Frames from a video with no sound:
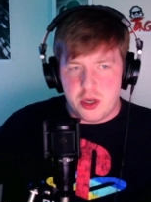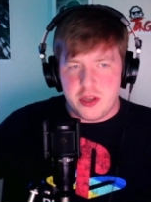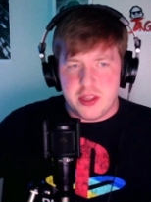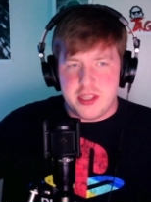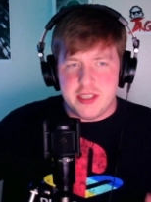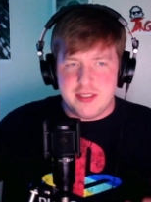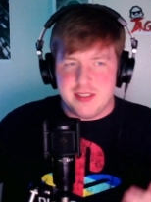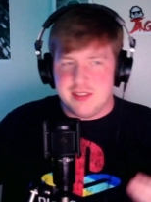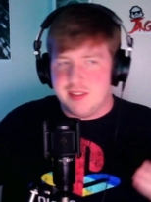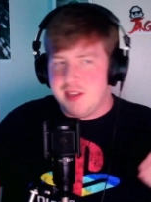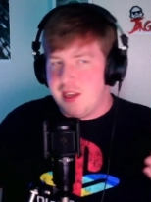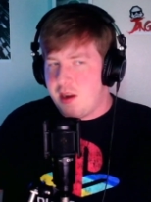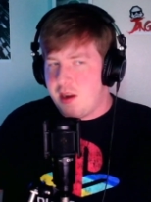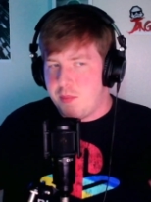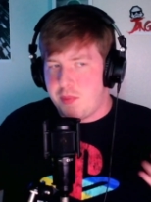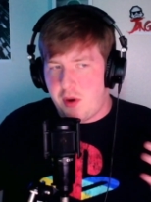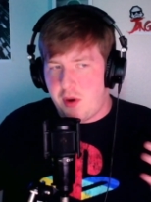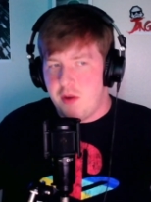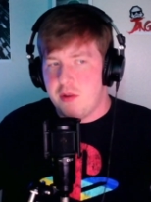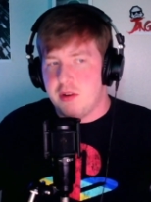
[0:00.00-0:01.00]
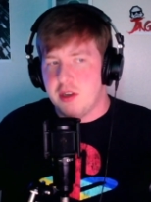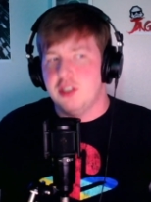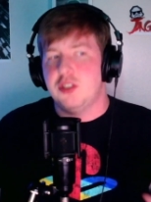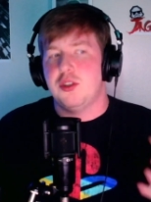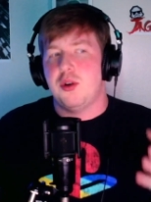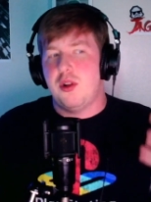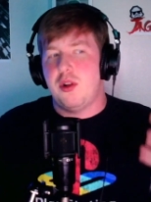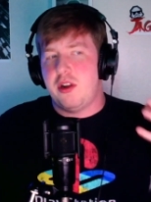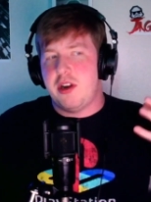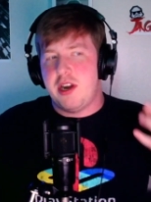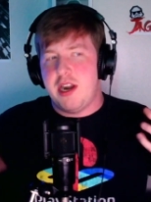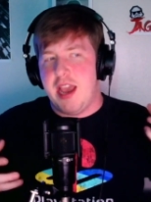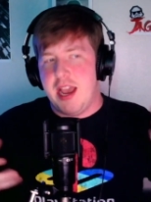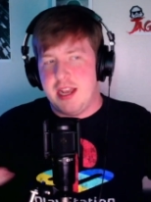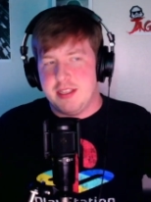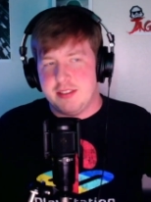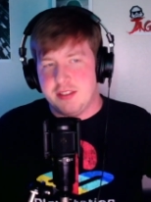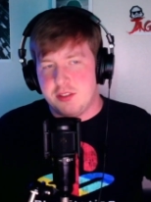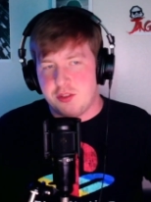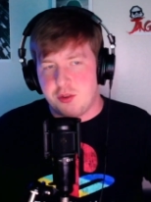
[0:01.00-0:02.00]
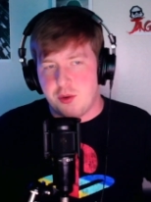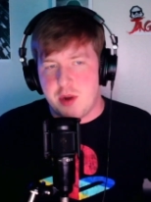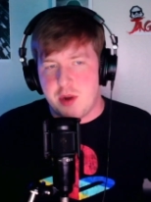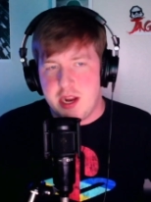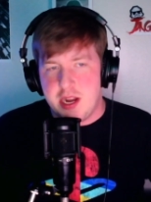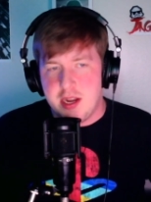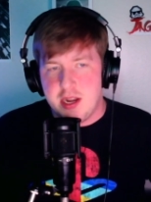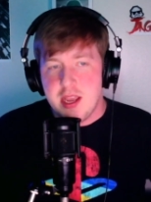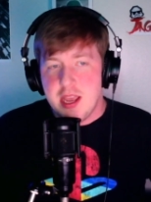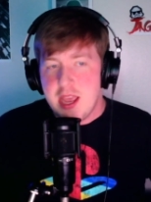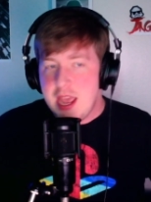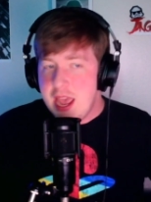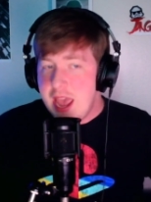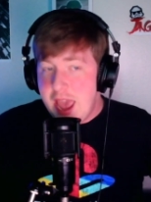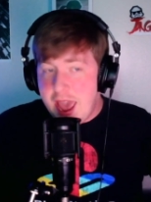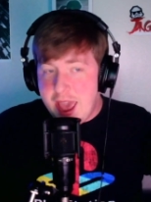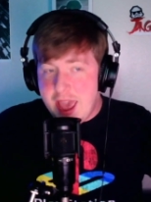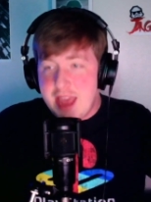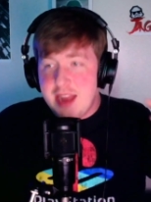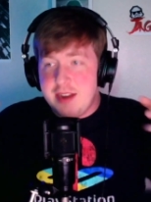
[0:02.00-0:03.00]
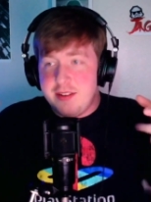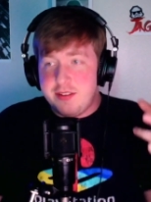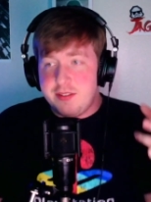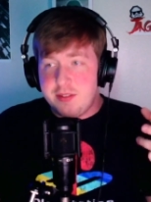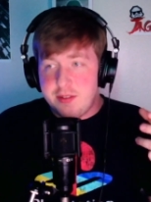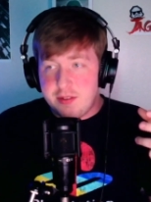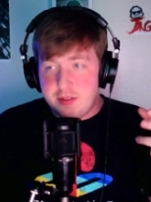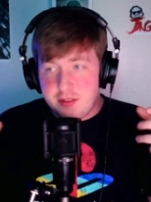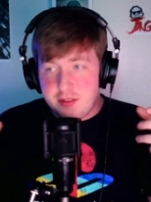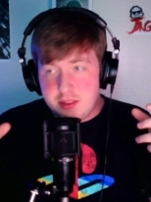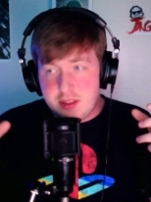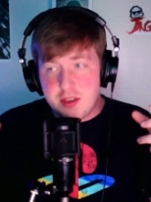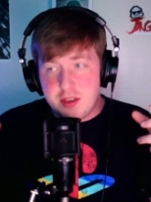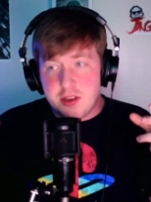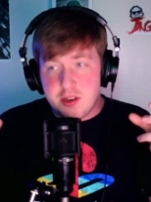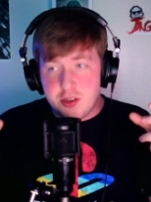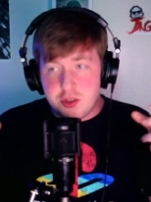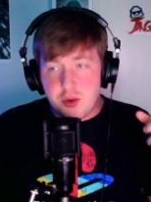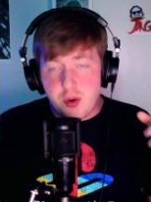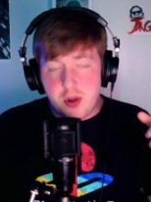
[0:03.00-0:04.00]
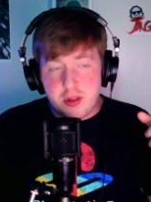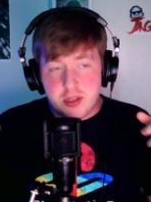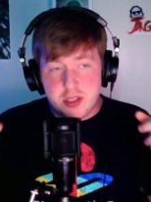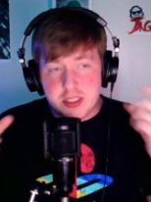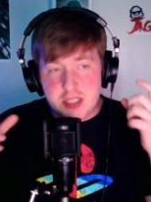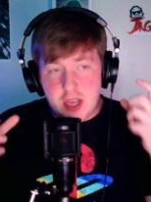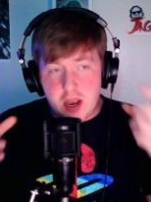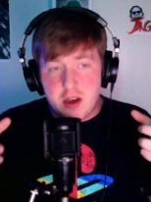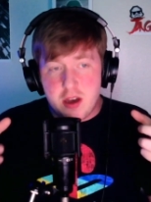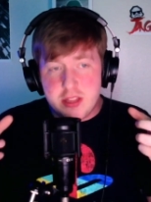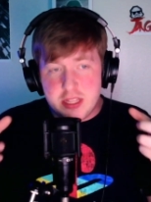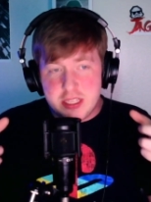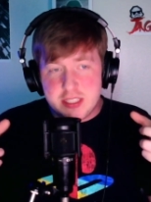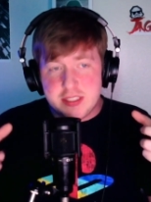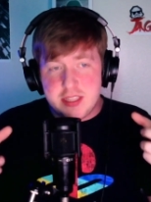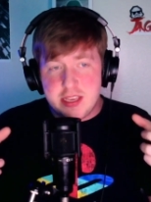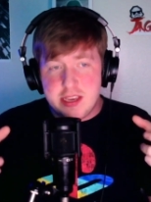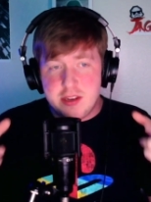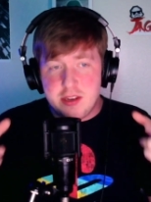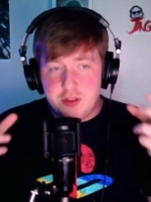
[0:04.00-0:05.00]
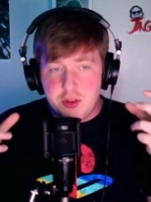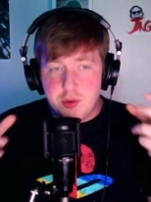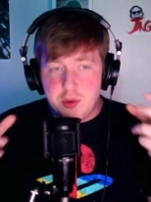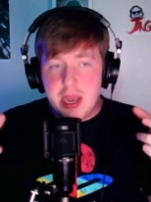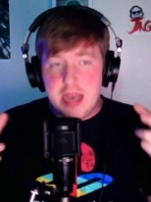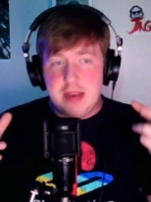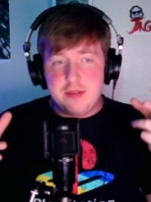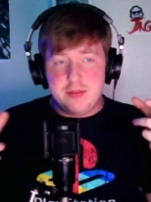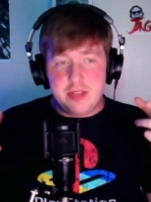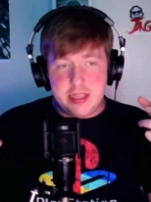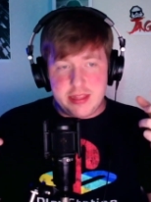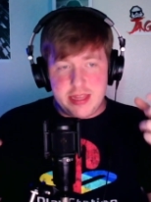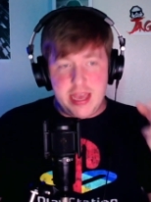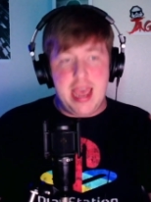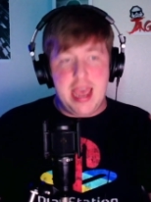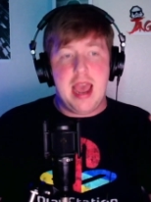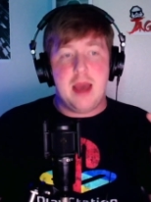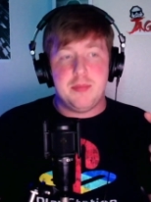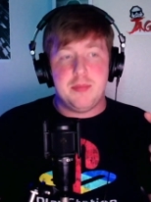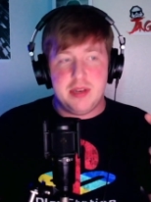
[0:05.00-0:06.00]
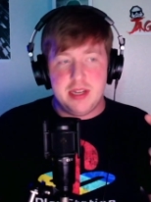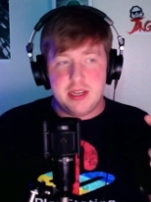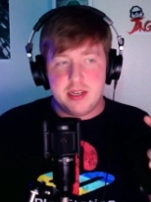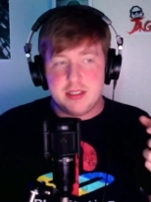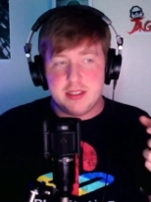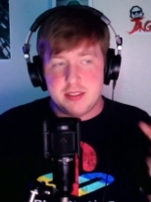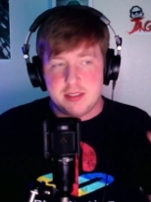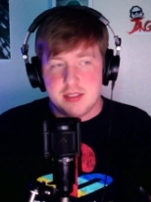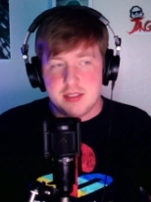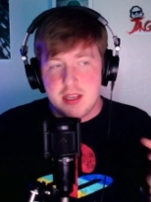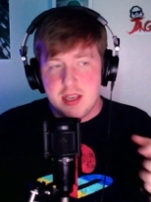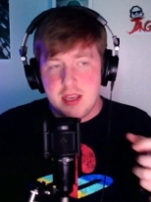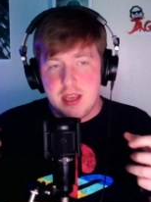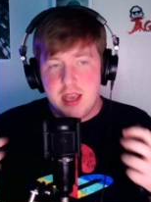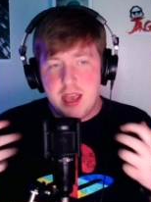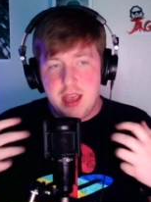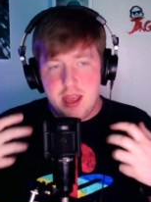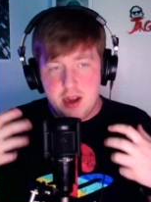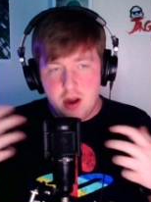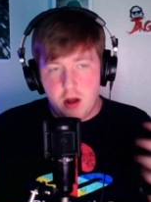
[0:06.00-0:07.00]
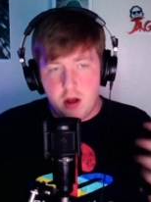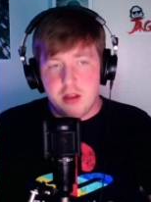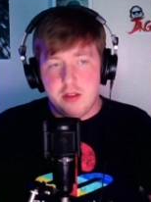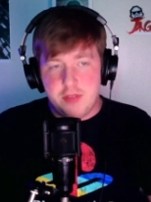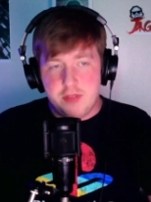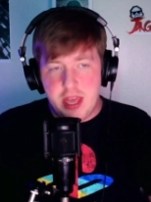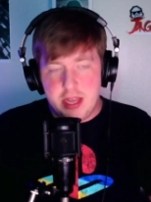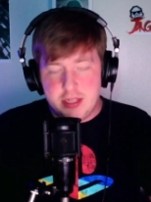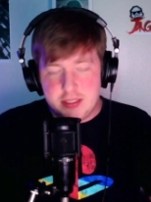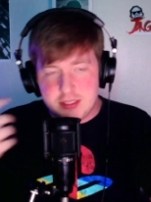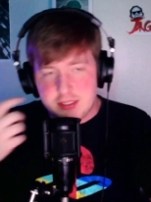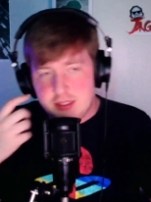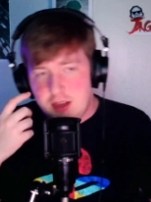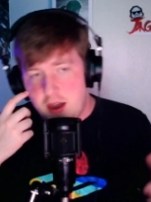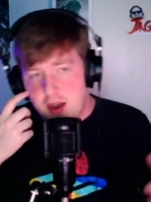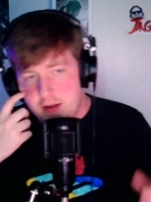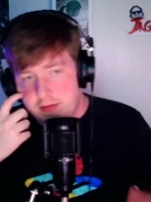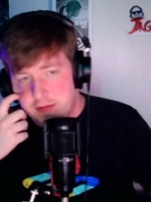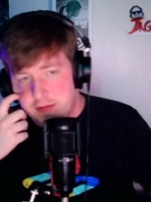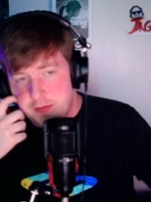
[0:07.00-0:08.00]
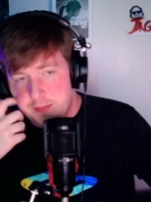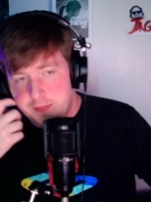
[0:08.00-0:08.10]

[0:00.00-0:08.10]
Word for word: this is like a pro controller and it has a screen. And the controllers on this thing do have like the haptics and all of that stuff.